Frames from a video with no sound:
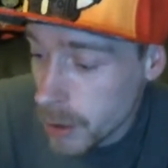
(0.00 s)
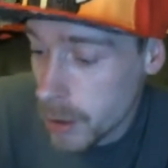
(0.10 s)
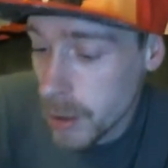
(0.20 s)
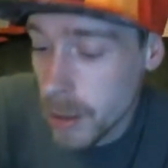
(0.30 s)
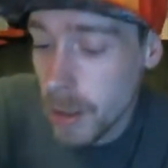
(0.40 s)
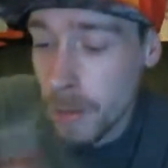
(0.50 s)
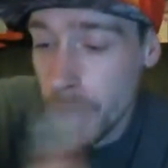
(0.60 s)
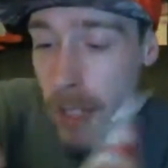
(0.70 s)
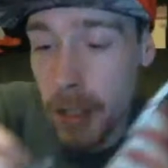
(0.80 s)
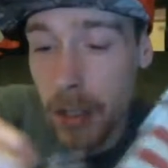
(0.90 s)

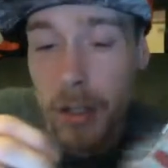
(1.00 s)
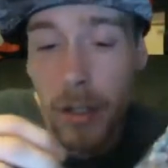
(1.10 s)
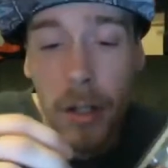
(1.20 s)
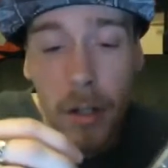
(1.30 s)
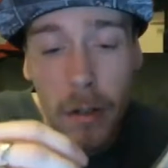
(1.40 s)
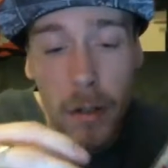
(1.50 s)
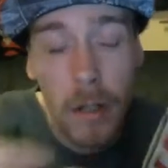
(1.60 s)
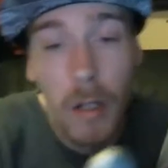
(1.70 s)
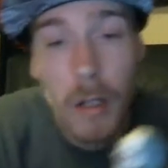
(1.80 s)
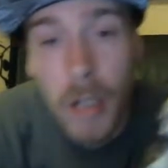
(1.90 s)
Ben is here.
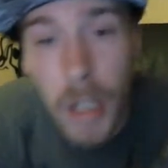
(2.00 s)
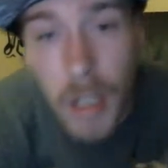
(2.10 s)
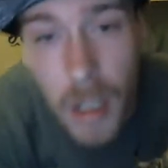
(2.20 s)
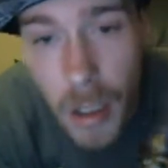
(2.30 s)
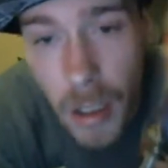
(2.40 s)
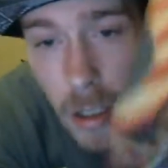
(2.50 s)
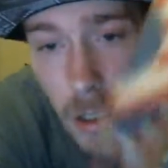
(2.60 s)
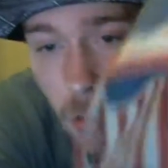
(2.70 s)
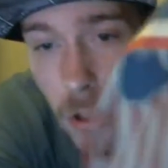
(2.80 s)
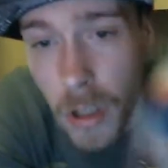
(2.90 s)

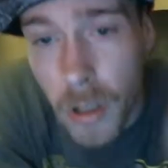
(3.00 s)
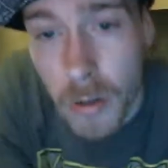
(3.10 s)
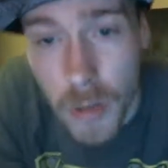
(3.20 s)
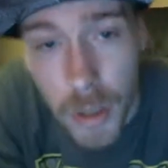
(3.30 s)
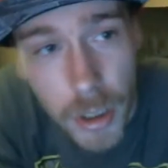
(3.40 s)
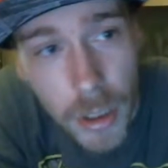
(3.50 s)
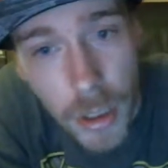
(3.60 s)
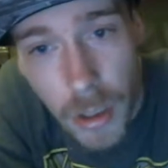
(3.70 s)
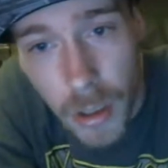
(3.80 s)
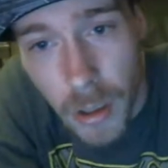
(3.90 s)
Also,
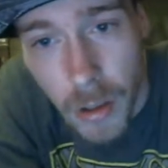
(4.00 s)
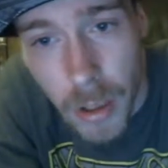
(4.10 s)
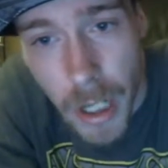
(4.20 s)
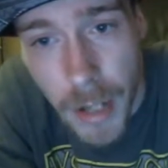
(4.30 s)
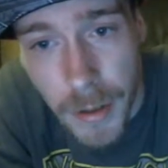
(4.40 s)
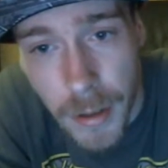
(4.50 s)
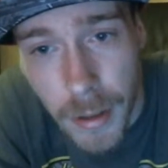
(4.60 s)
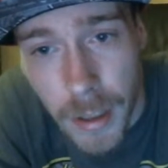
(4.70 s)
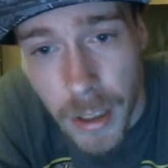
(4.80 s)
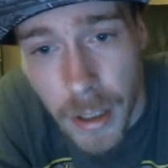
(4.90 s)
just look at the
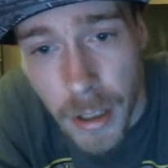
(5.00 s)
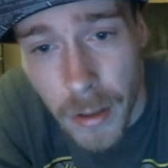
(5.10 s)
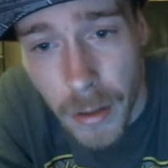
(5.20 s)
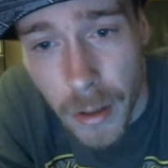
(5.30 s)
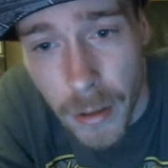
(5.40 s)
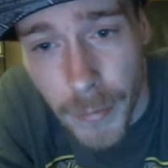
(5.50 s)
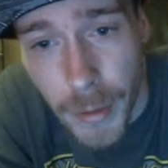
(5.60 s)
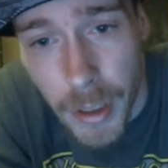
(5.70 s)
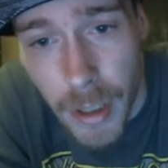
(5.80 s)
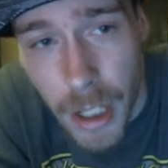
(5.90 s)
details of
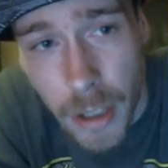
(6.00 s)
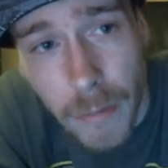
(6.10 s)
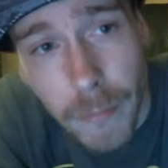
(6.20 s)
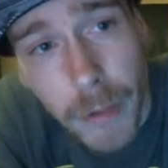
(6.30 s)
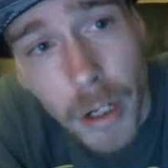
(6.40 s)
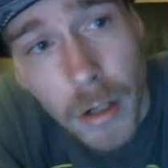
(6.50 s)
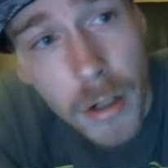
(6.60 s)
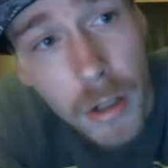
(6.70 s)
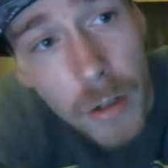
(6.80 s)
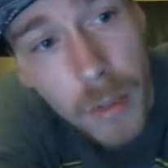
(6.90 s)
these action
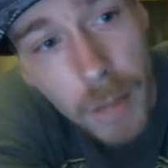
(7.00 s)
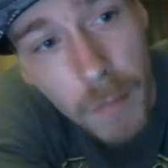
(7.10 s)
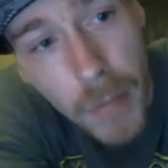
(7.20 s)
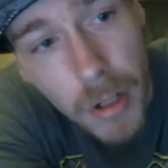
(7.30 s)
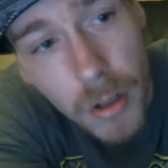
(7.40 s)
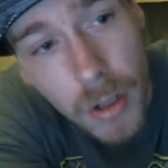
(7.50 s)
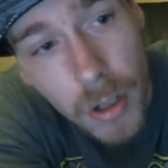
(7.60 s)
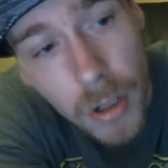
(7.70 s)
figures with the buttons on the